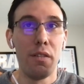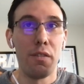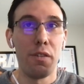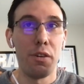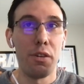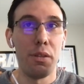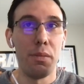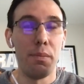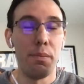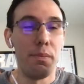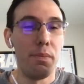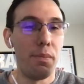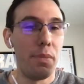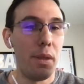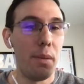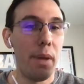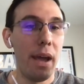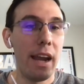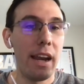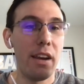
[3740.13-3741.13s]
for
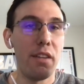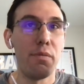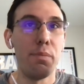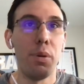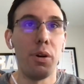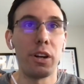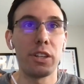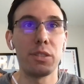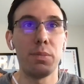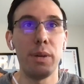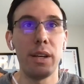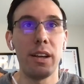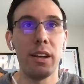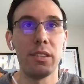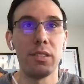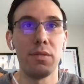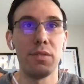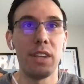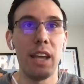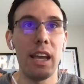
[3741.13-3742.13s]
the banning of books
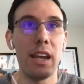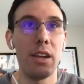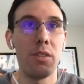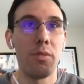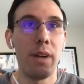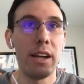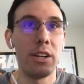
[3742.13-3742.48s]
because of dated